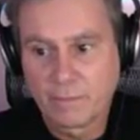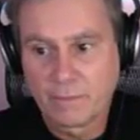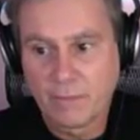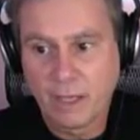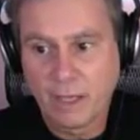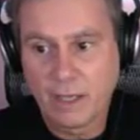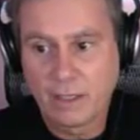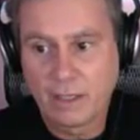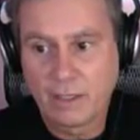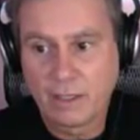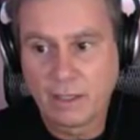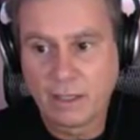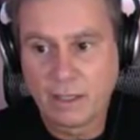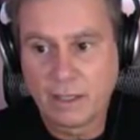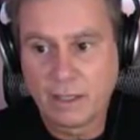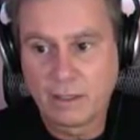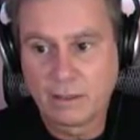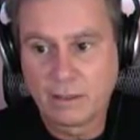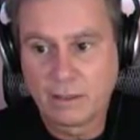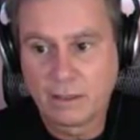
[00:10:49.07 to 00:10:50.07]
And
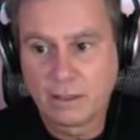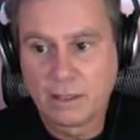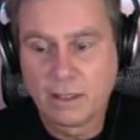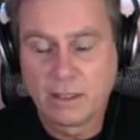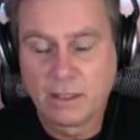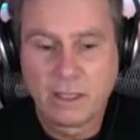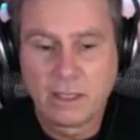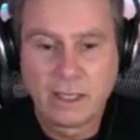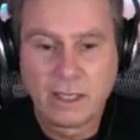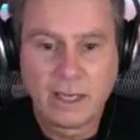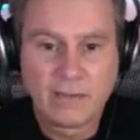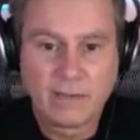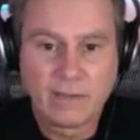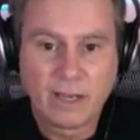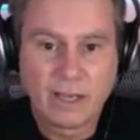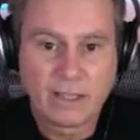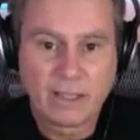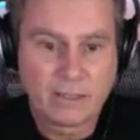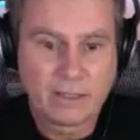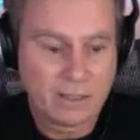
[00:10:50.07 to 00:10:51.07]

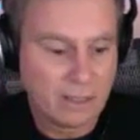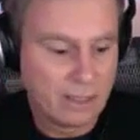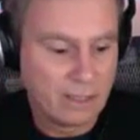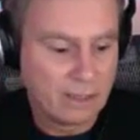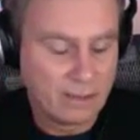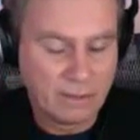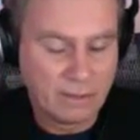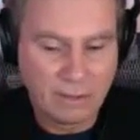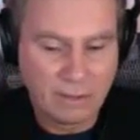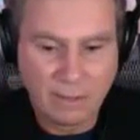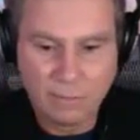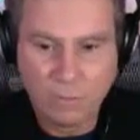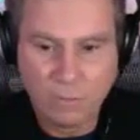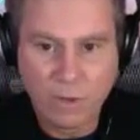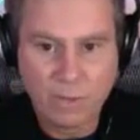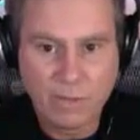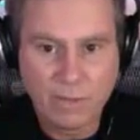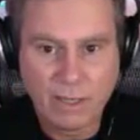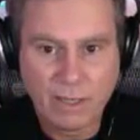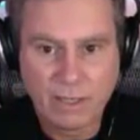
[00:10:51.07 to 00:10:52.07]
I'm
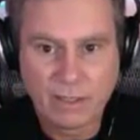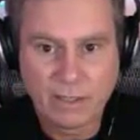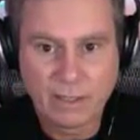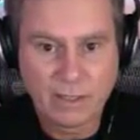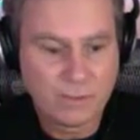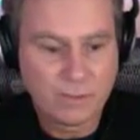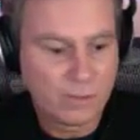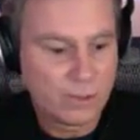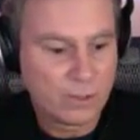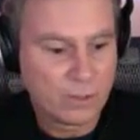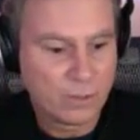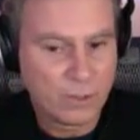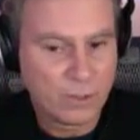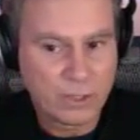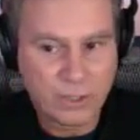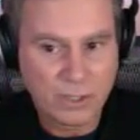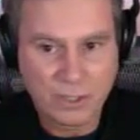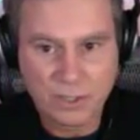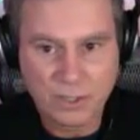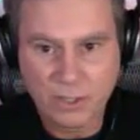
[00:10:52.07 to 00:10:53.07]
way behind on these virtual
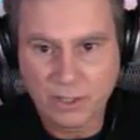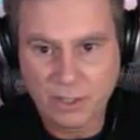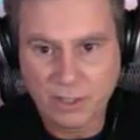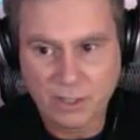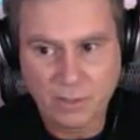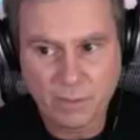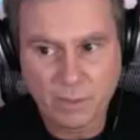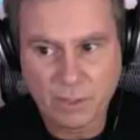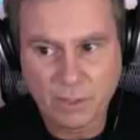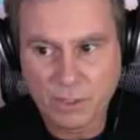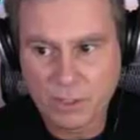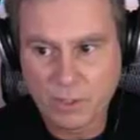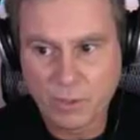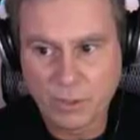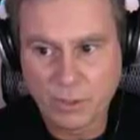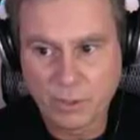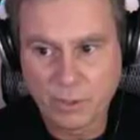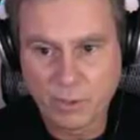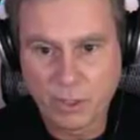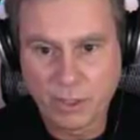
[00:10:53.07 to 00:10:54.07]
presidency things. I've been so
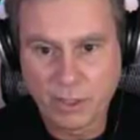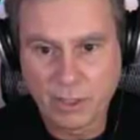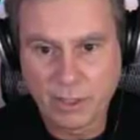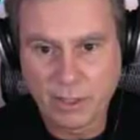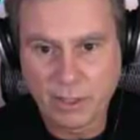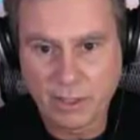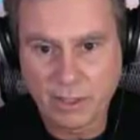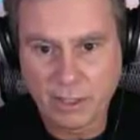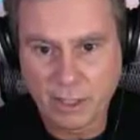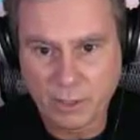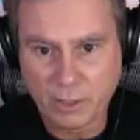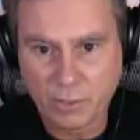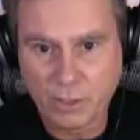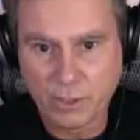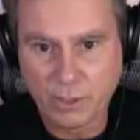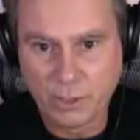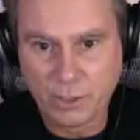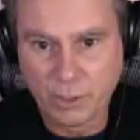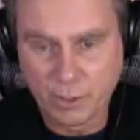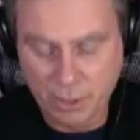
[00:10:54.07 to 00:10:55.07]
underwater. I think the next one
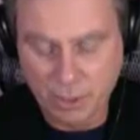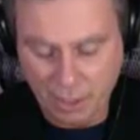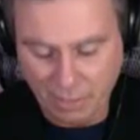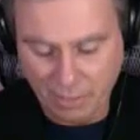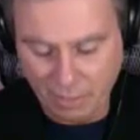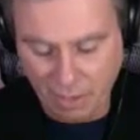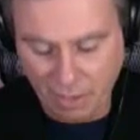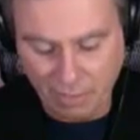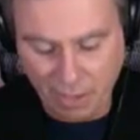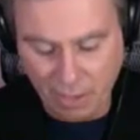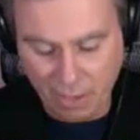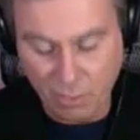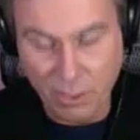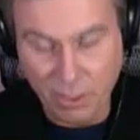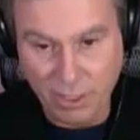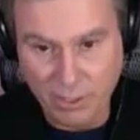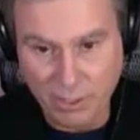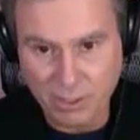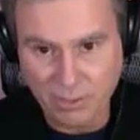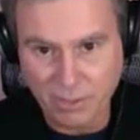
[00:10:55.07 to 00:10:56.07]
I'll do is, I've got one
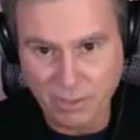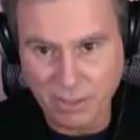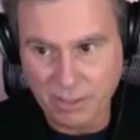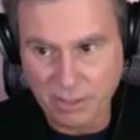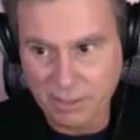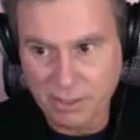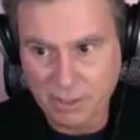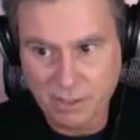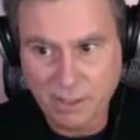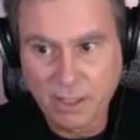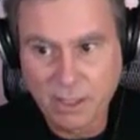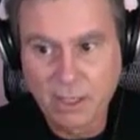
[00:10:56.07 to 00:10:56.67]
on surveillance.